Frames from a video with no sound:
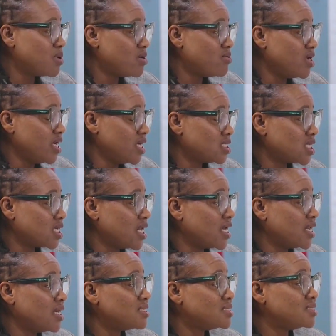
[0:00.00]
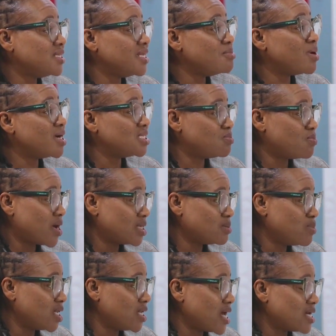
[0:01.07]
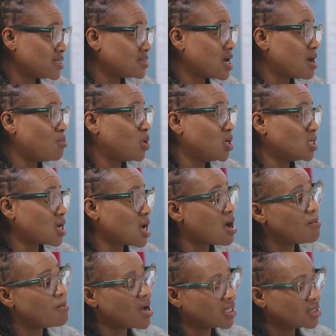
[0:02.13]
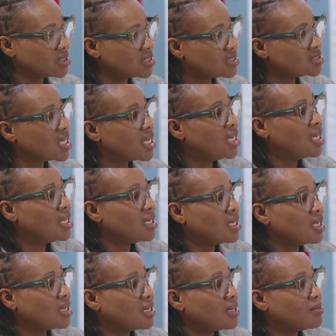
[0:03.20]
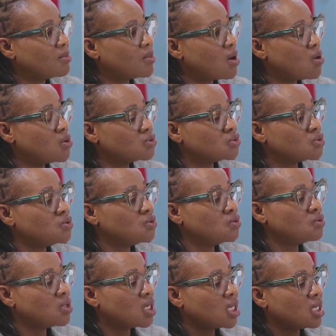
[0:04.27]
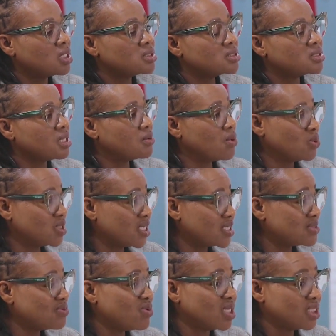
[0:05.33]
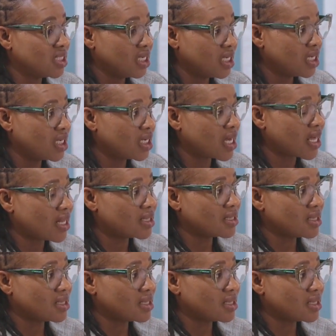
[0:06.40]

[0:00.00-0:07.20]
Labor Relations and its Labor Department as our political partners, also stakeholders within